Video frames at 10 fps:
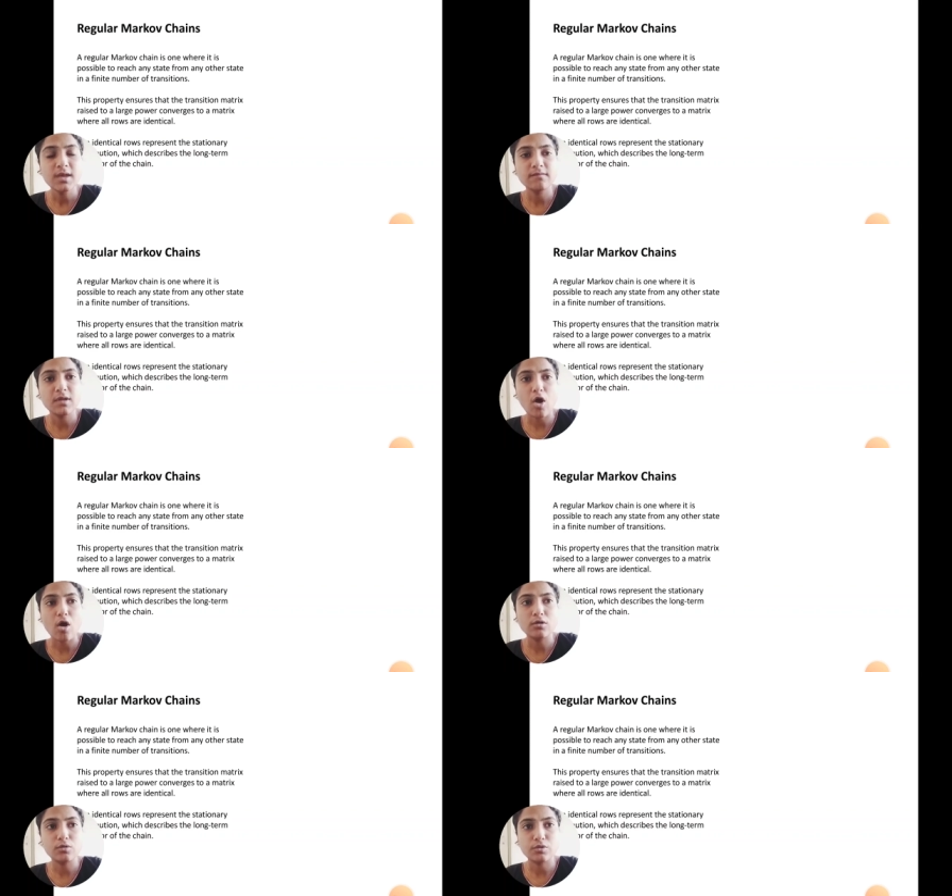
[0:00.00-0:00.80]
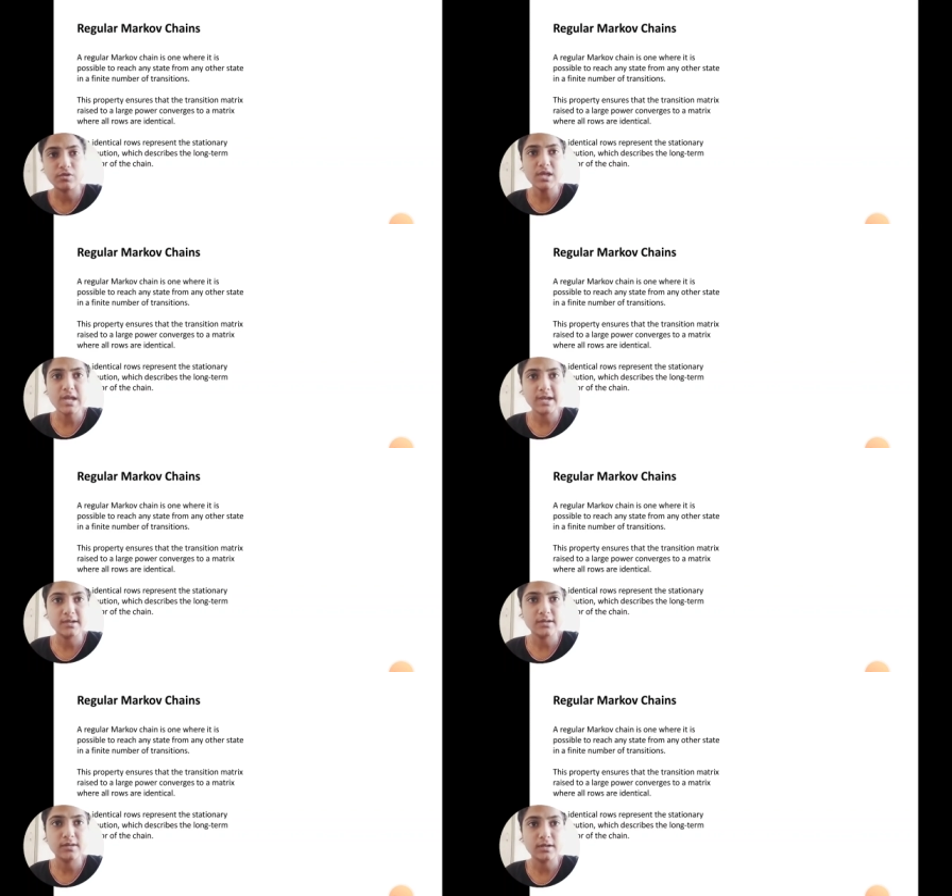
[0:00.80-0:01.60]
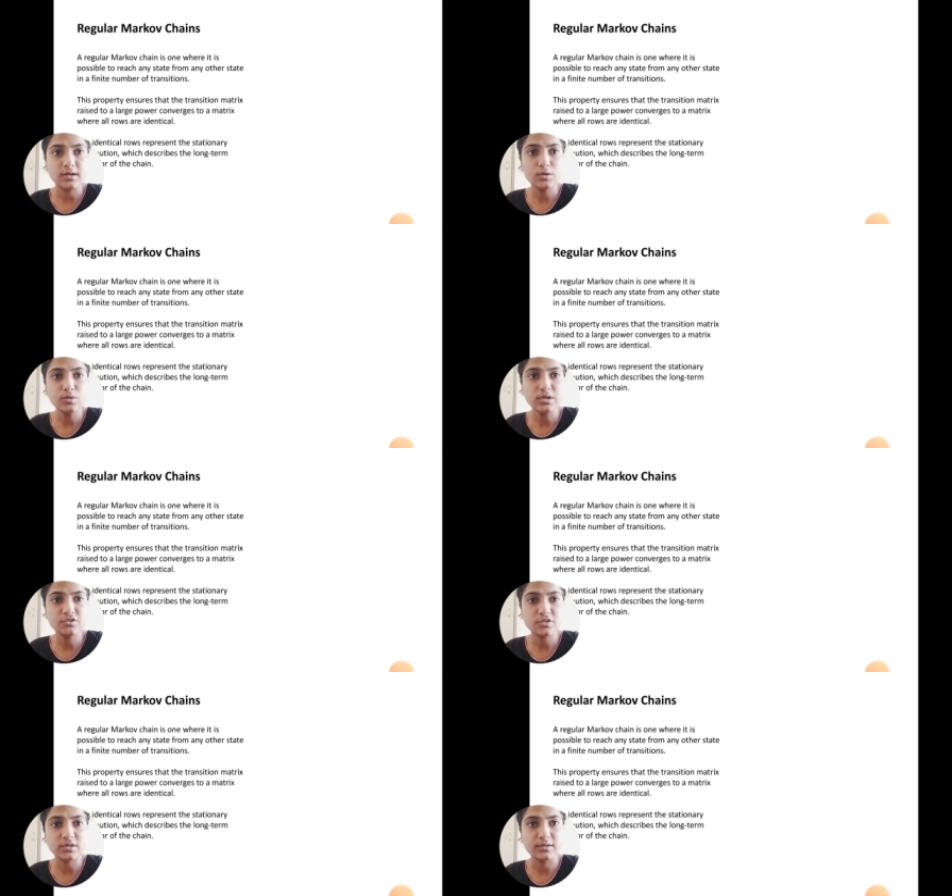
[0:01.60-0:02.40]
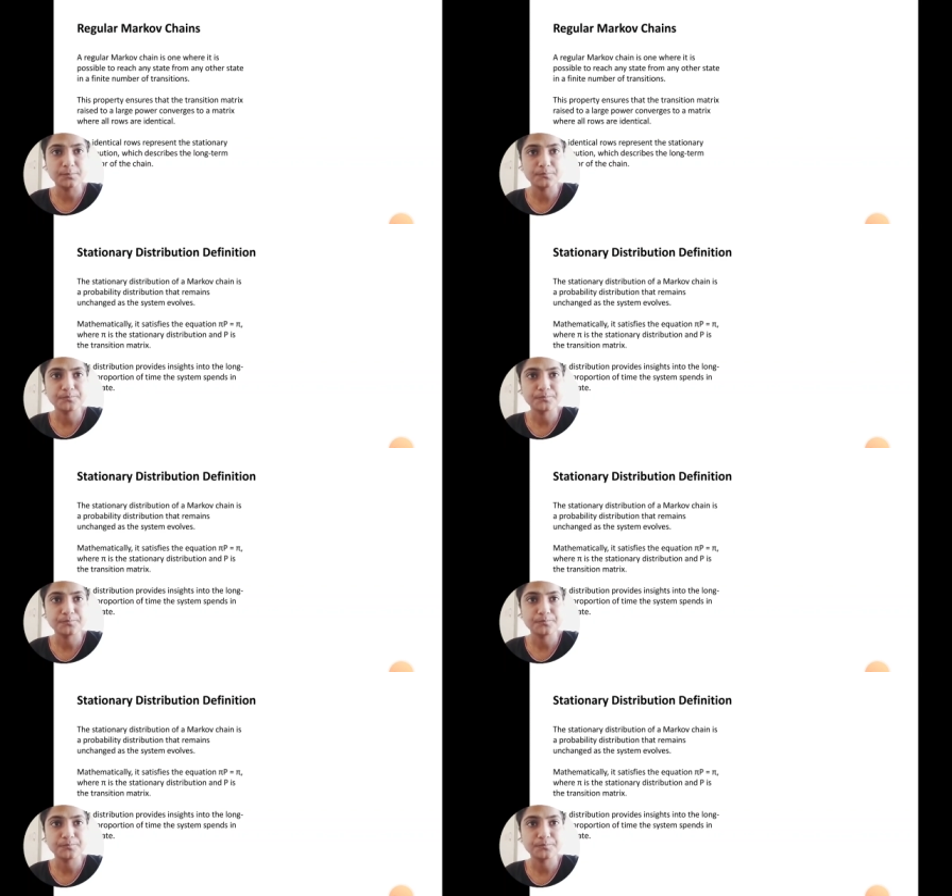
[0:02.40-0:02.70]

where all rows are identical to each other.